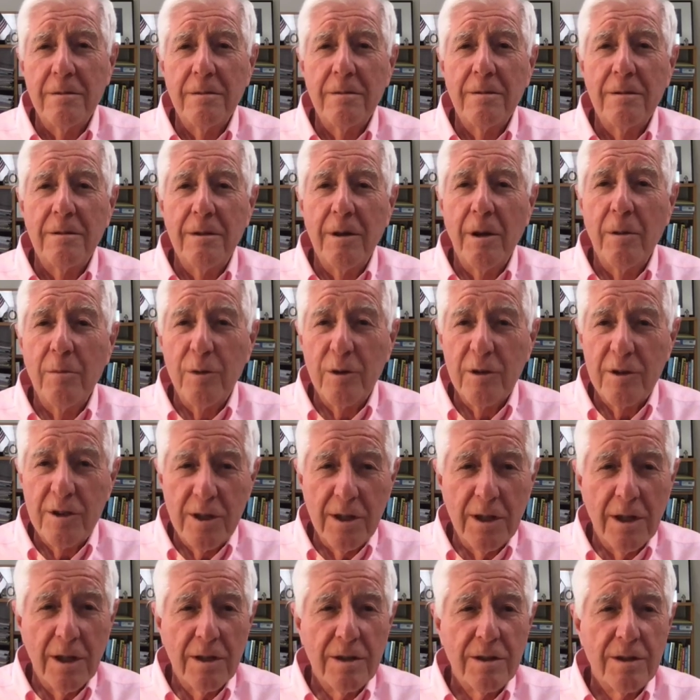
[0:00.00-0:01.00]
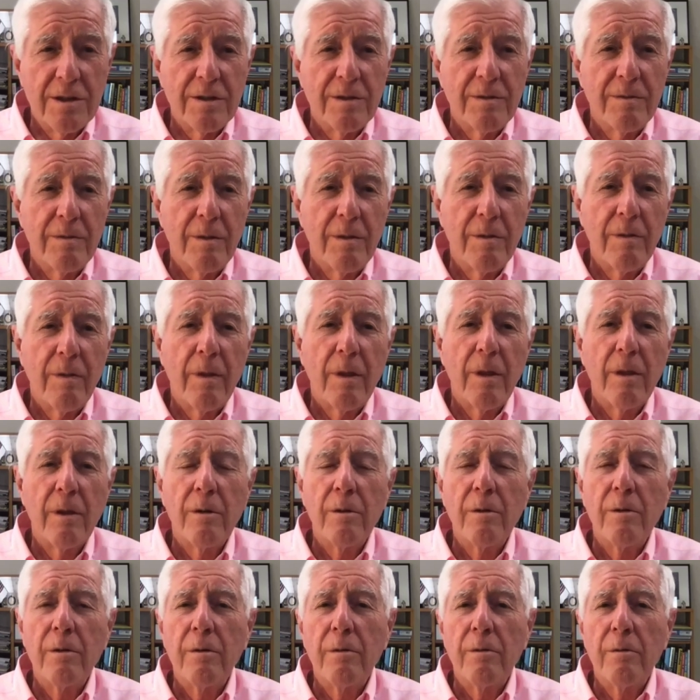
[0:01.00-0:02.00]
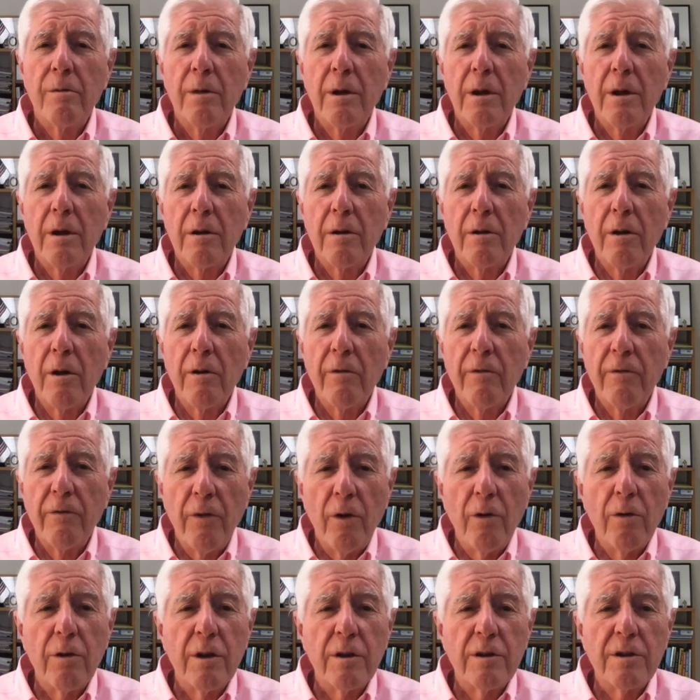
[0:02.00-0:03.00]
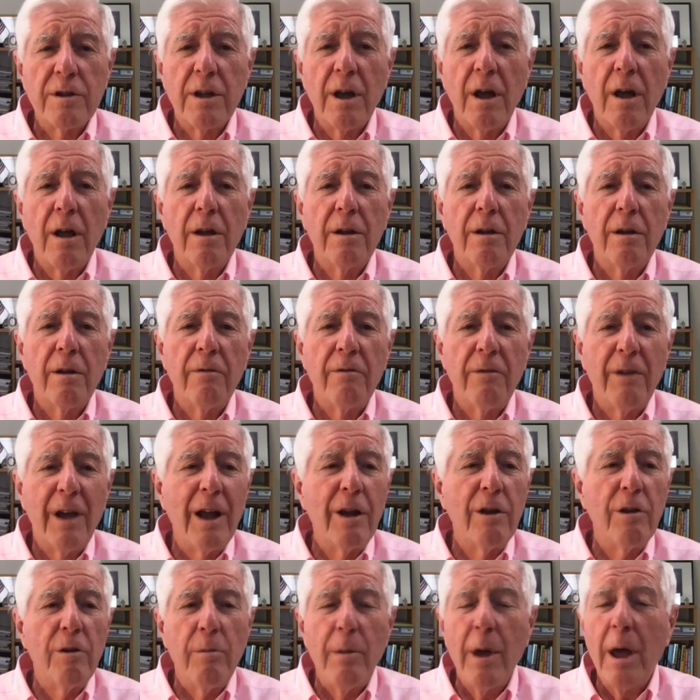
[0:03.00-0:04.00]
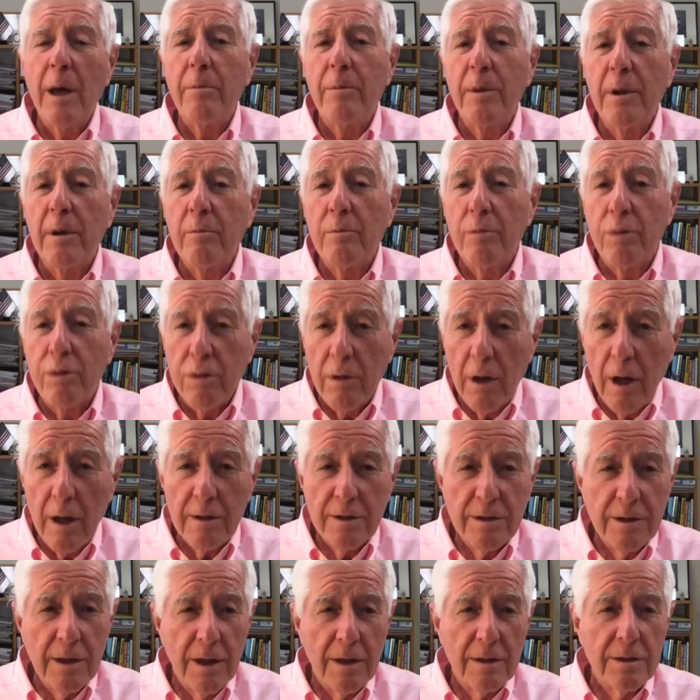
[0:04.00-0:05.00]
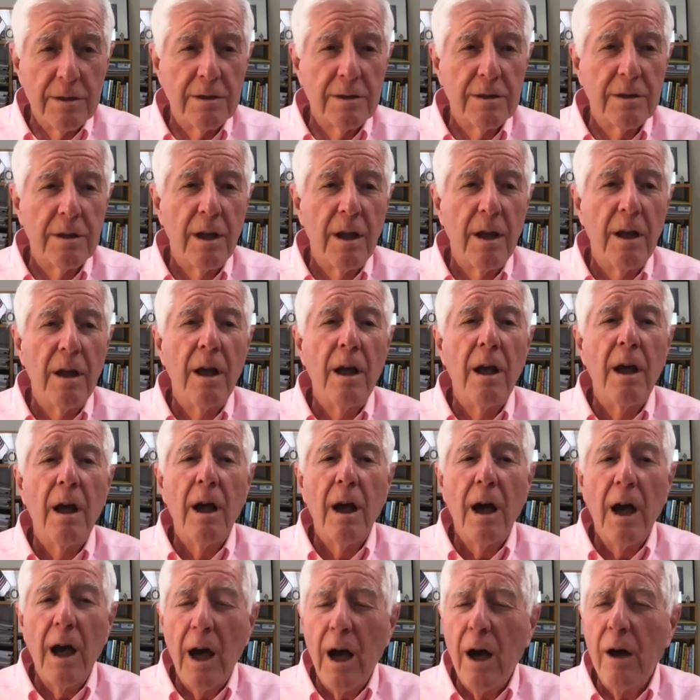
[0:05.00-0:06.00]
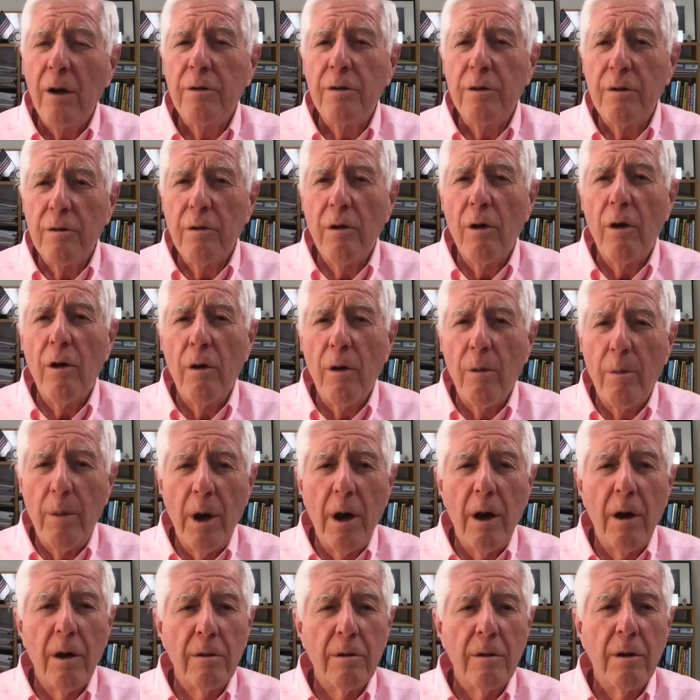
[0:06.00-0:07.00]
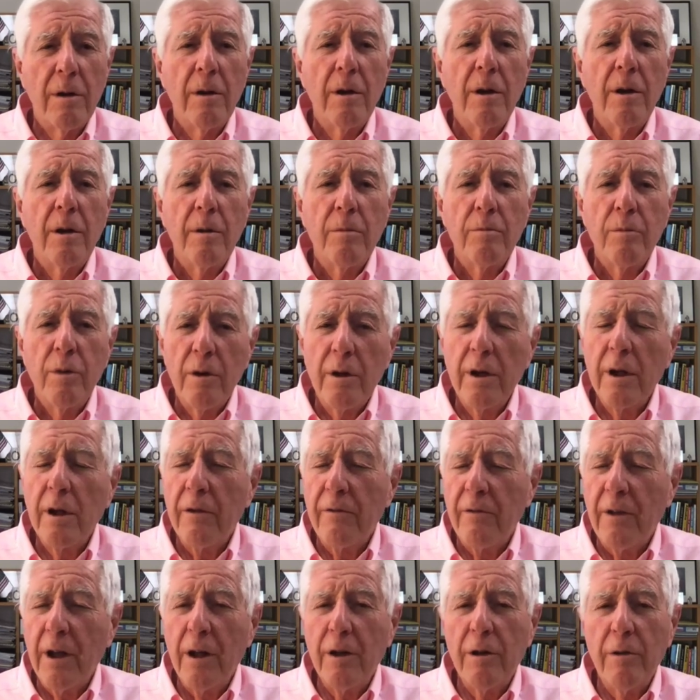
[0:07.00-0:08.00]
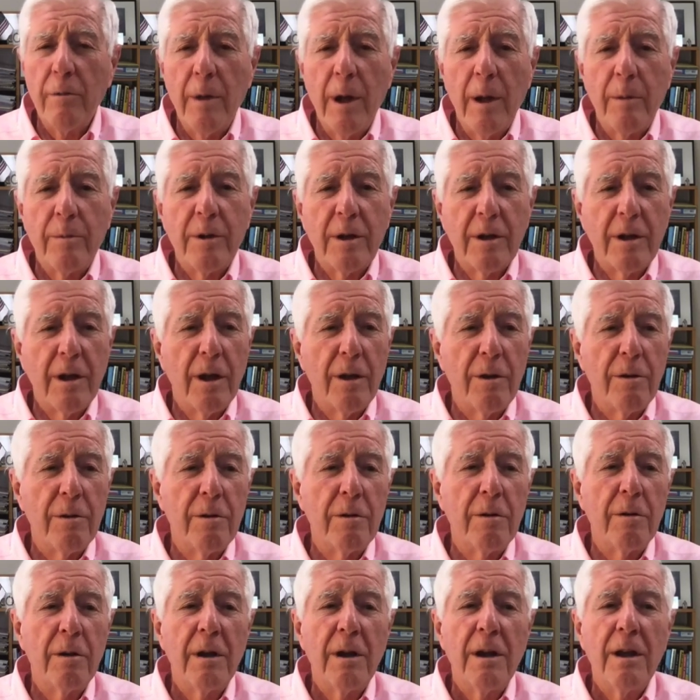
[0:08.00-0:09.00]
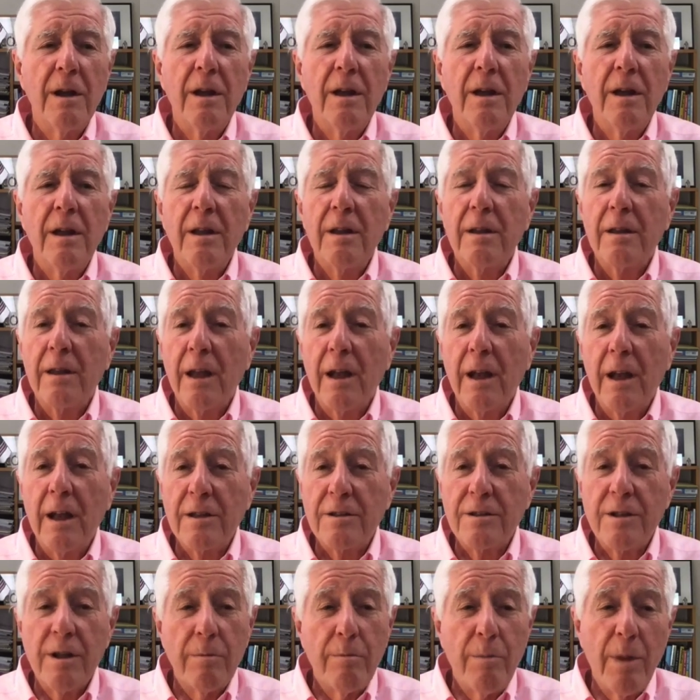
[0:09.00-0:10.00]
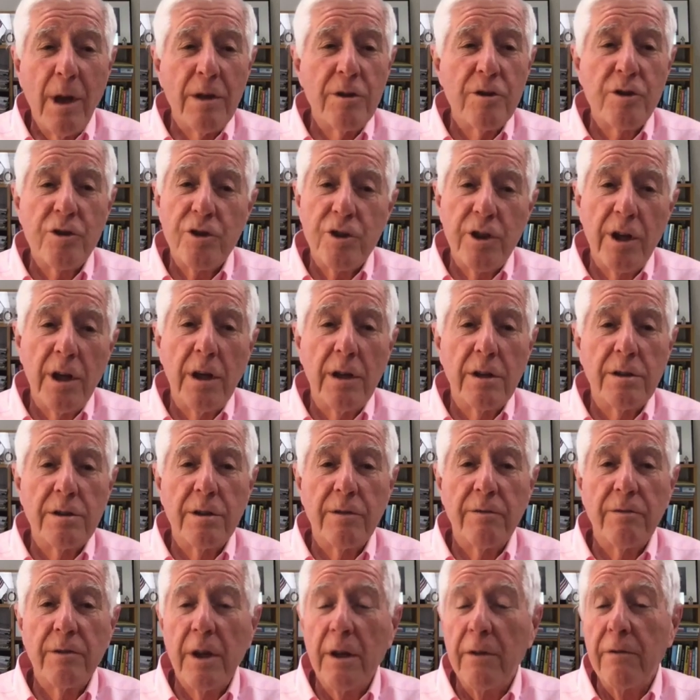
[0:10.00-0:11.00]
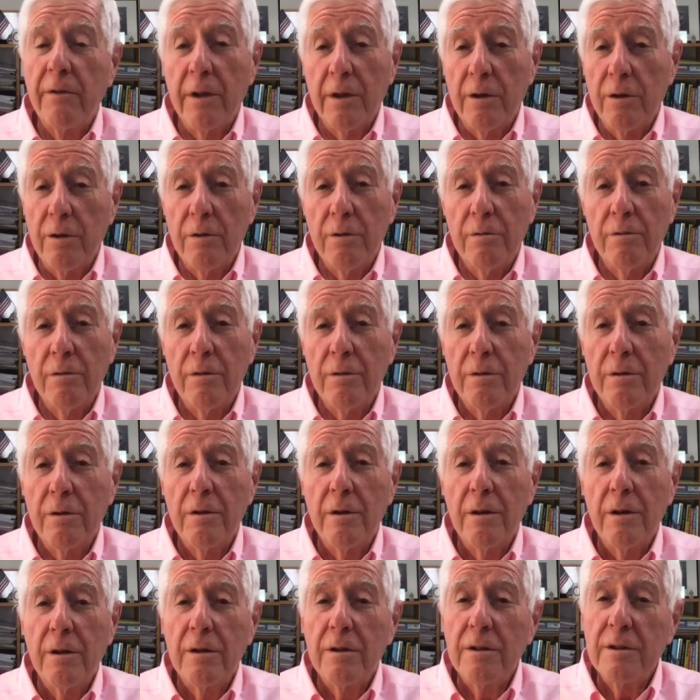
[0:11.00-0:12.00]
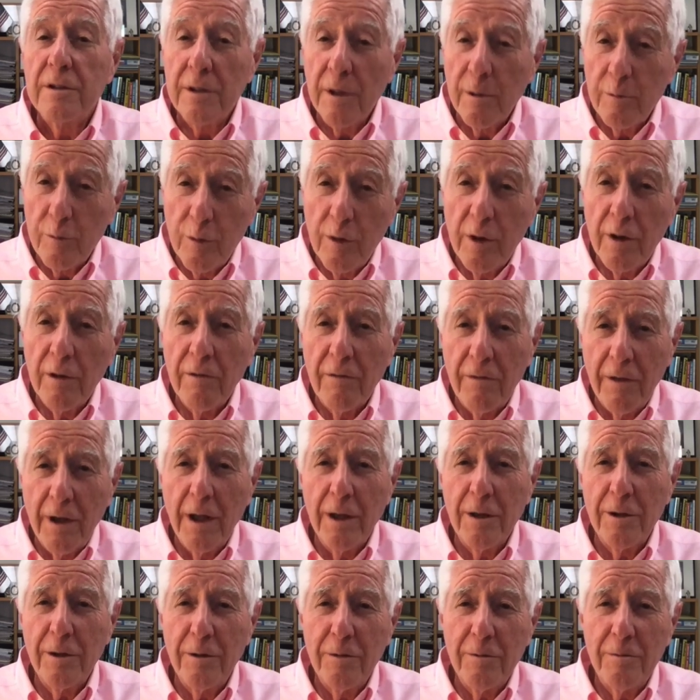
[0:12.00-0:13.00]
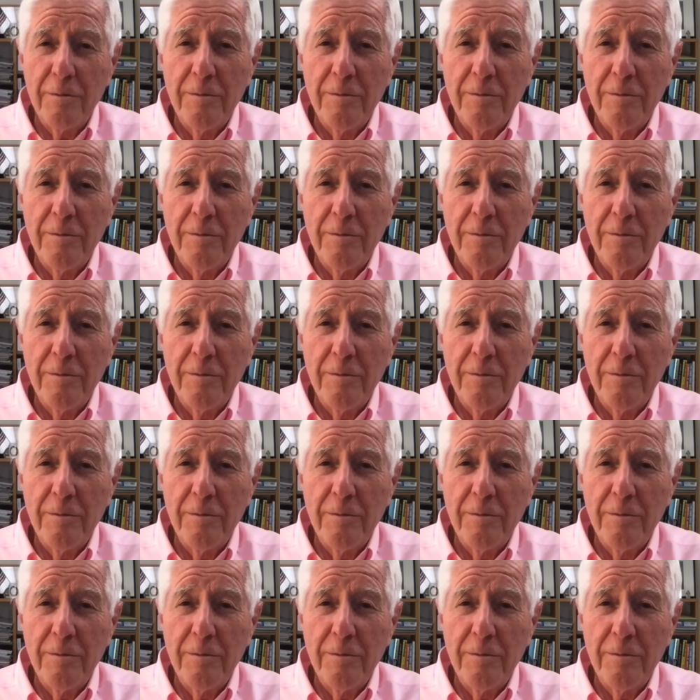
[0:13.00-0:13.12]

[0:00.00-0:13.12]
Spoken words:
number 6, we are going to focus on the value mapping process, how you go about putting a value map together that has the best chance of giving you some real value.